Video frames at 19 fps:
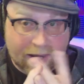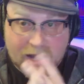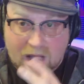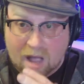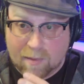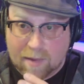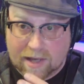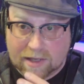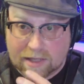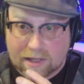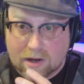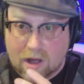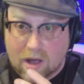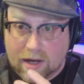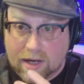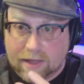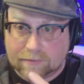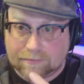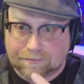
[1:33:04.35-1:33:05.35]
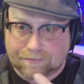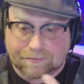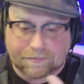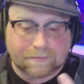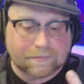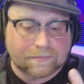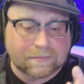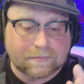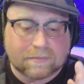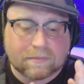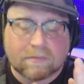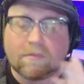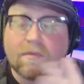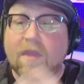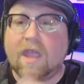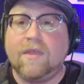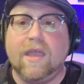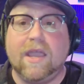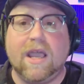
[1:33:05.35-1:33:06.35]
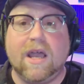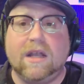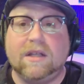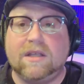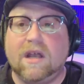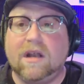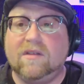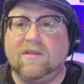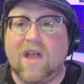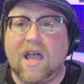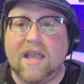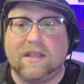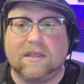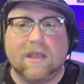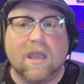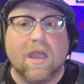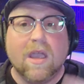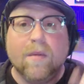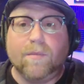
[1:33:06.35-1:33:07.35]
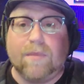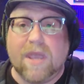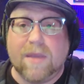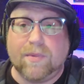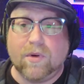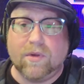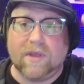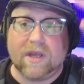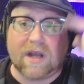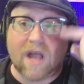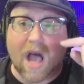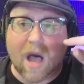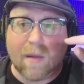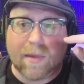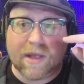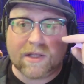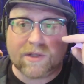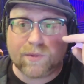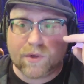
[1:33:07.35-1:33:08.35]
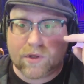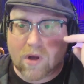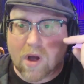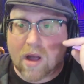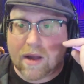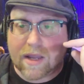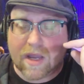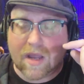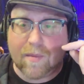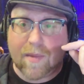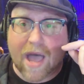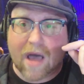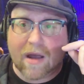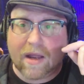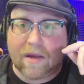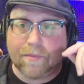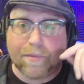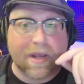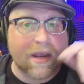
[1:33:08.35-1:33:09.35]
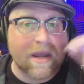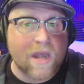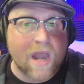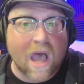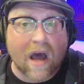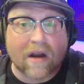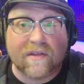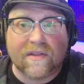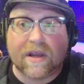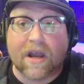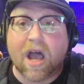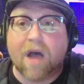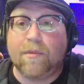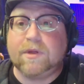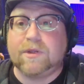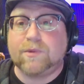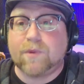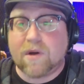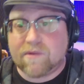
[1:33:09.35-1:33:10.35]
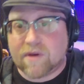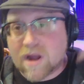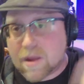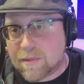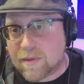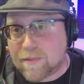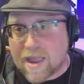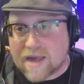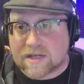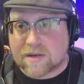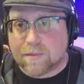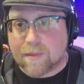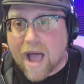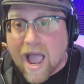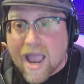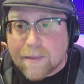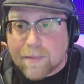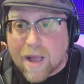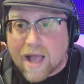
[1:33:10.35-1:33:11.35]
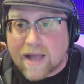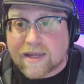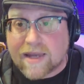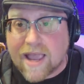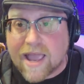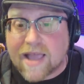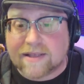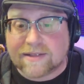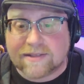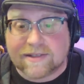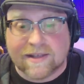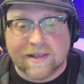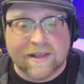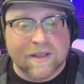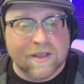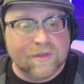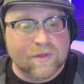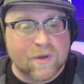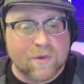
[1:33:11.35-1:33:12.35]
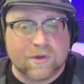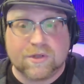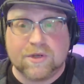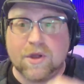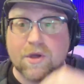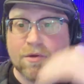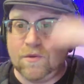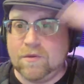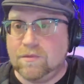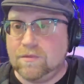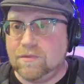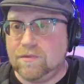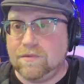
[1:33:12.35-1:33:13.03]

commented on it they got a ton of likes people in the comments were talking about it but none of the comments were ever coming back to my podcast there was yeah. no